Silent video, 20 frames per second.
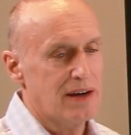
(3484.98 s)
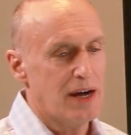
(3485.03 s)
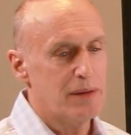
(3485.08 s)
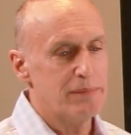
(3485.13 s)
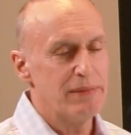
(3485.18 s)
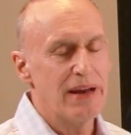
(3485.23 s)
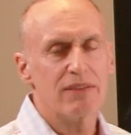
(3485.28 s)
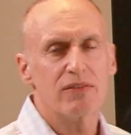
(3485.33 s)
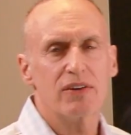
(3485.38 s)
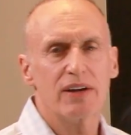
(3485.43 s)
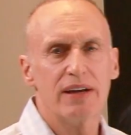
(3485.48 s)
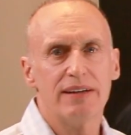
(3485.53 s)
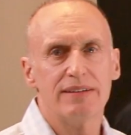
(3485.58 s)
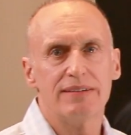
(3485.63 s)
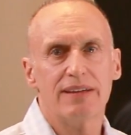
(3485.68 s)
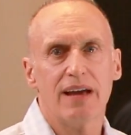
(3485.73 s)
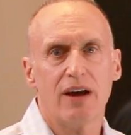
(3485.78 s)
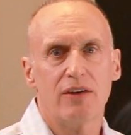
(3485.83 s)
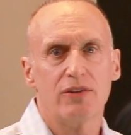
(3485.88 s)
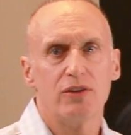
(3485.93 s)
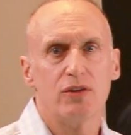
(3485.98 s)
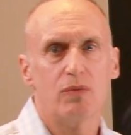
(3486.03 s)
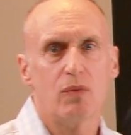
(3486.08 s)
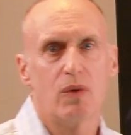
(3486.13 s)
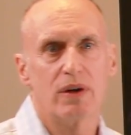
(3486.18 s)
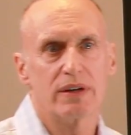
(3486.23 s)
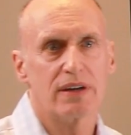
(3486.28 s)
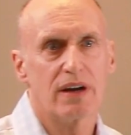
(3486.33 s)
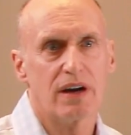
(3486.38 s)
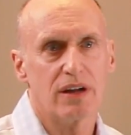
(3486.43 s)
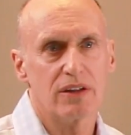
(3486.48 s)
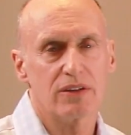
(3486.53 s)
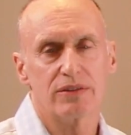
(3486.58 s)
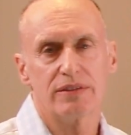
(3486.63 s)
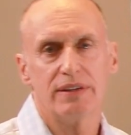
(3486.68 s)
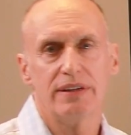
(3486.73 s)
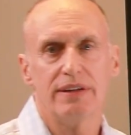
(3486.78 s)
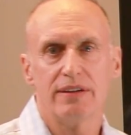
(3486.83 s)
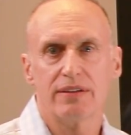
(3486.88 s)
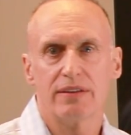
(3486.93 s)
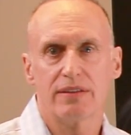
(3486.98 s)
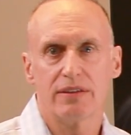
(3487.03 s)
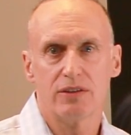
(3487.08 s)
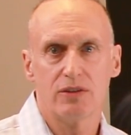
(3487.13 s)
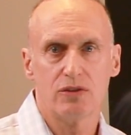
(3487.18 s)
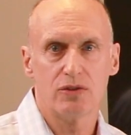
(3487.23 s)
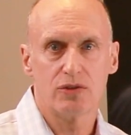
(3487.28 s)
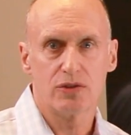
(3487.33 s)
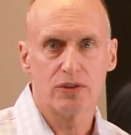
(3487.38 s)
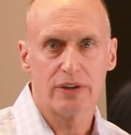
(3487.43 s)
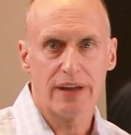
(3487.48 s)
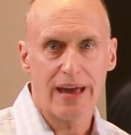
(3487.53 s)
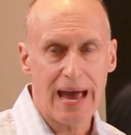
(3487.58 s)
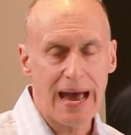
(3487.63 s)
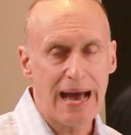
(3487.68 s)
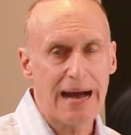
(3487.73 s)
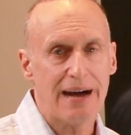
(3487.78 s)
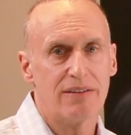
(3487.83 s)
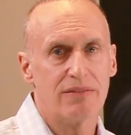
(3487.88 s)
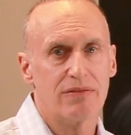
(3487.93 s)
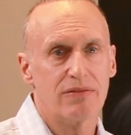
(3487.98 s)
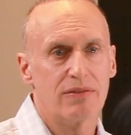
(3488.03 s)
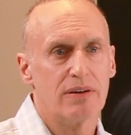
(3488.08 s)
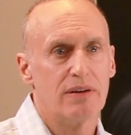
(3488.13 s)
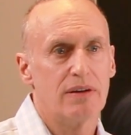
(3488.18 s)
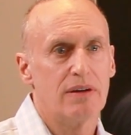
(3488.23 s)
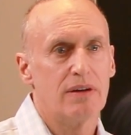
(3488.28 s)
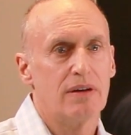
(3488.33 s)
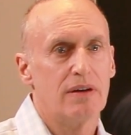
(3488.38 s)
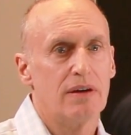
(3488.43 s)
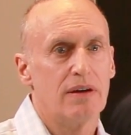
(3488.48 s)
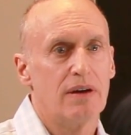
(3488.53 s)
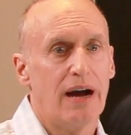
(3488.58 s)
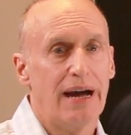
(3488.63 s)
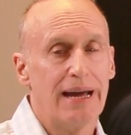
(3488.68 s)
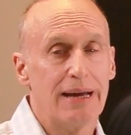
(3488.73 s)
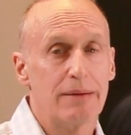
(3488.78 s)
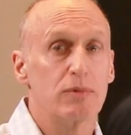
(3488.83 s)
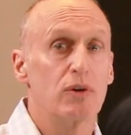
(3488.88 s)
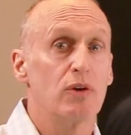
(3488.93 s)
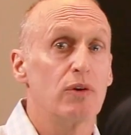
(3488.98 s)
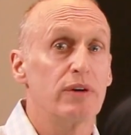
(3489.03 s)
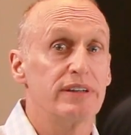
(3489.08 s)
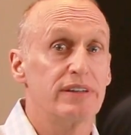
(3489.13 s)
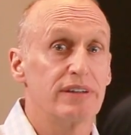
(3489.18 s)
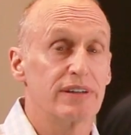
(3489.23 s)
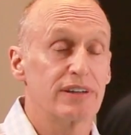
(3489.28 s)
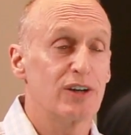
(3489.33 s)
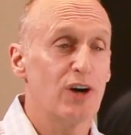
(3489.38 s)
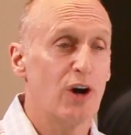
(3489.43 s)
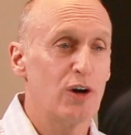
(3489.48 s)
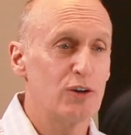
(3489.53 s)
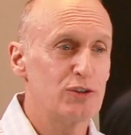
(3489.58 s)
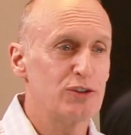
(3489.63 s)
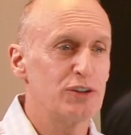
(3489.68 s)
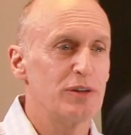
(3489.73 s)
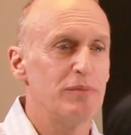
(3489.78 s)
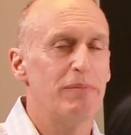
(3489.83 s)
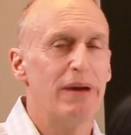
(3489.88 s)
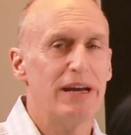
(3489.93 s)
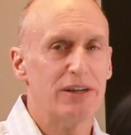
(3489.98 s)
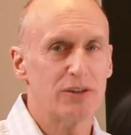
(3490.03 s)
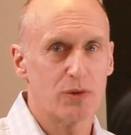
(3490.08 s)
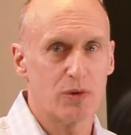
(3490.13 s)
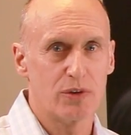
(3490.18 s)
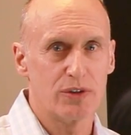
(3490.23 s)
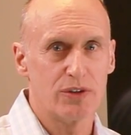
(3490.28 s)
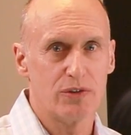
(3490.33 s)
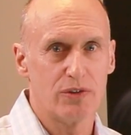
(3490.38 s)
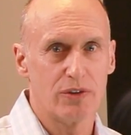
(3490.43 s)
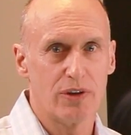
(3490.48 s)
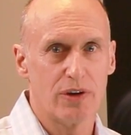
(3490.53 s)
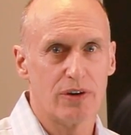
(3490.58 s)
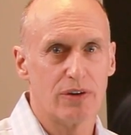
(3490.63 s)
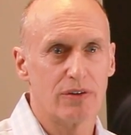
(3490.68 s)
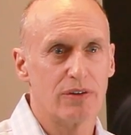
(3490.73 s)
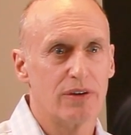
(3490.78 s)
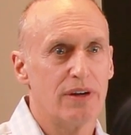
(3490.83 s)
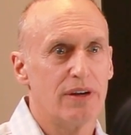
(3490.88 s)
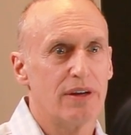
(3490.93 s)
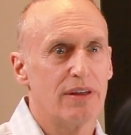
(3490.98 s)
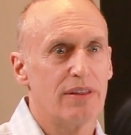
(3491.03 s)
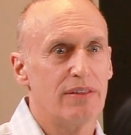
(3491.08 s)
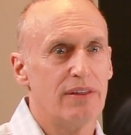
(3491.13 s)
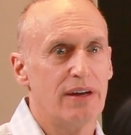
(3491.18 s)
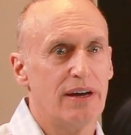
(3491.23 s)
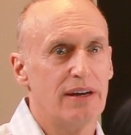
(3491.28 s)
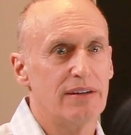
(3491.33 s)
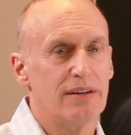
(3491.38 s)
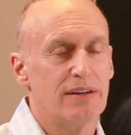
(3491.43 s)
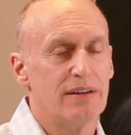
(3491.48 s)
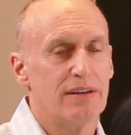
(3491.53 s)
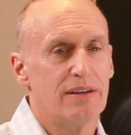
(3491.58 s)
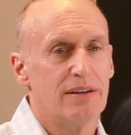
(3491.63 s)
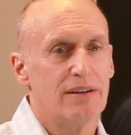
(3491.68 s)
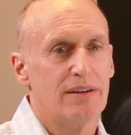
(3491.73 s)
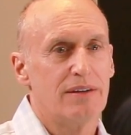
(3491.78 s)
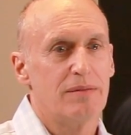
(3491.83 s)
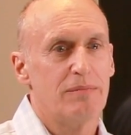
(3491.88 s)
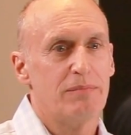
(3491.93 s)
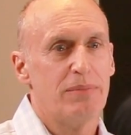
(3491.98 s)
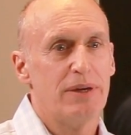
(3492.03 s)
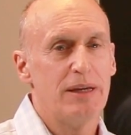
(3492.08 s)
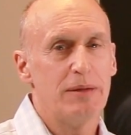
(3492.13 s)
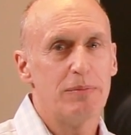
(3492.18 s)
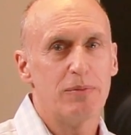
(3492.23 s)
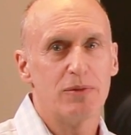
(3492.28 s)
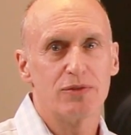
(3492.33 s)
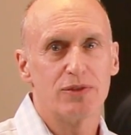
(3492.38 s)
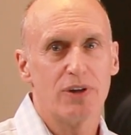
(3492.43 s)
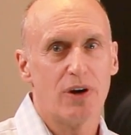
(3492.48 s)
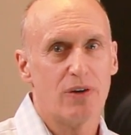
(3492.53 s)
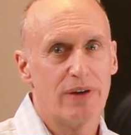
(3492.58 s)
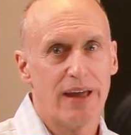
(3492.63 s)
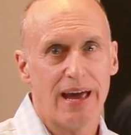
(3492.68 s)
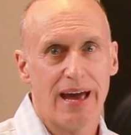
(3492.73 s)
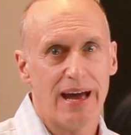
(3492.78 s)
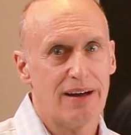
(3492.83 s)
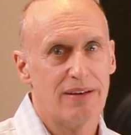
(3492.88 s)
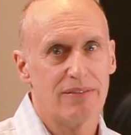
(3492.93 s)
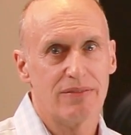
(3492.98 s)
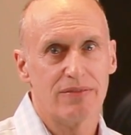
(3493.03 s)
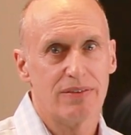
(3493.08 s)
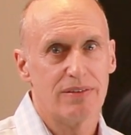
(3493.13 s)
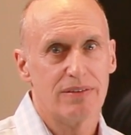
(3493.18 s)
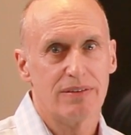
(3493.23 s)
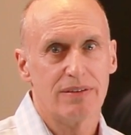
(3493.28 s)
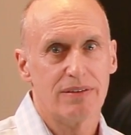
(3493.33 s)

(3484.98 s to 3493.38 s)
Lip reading: I'm never going to tell you what color teeth that you should have. I am going to coach and mentor you, though, that people don't have